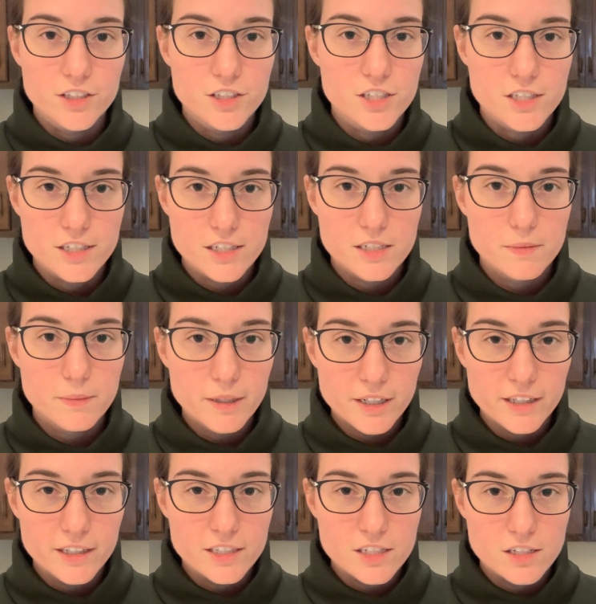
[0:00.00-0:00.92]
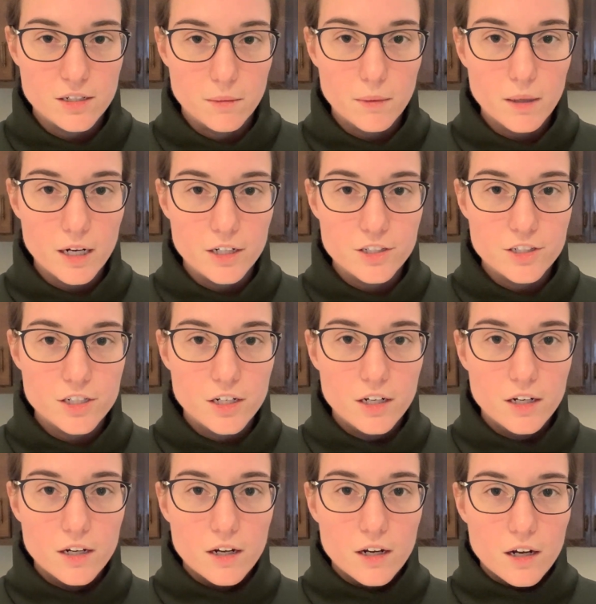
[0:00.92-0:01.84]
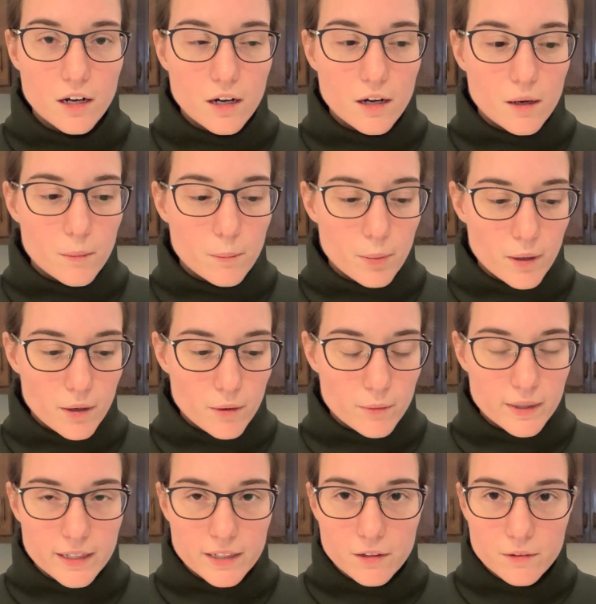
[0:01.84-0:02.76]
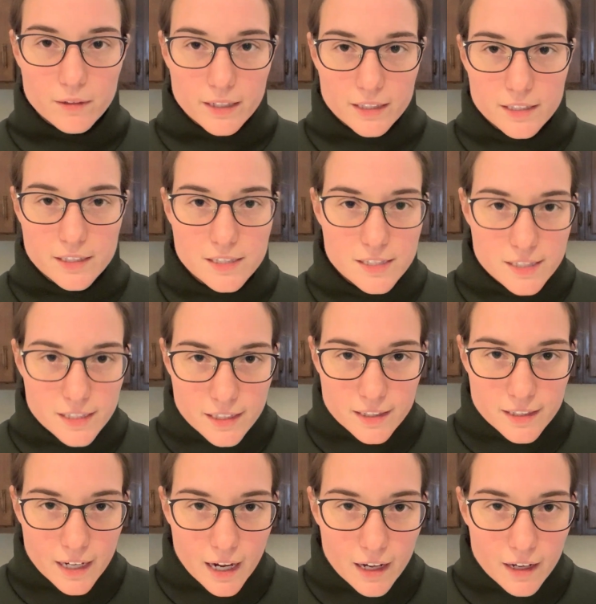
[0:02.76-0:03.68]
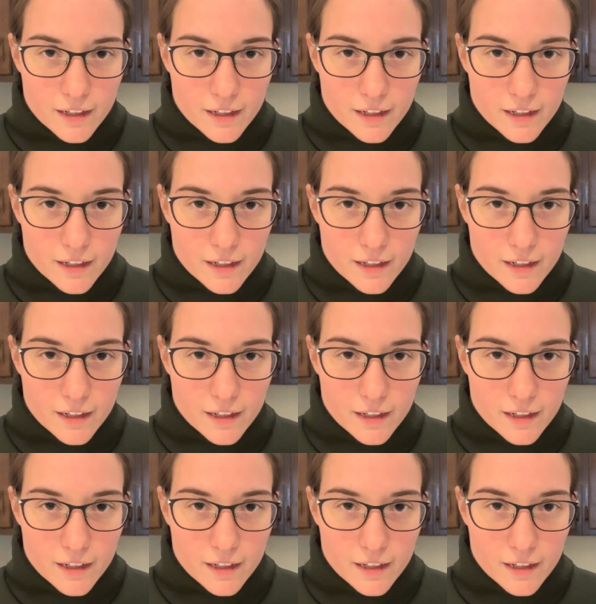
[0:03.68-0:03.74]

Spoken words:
She's experienced so much, but we don't get to see that.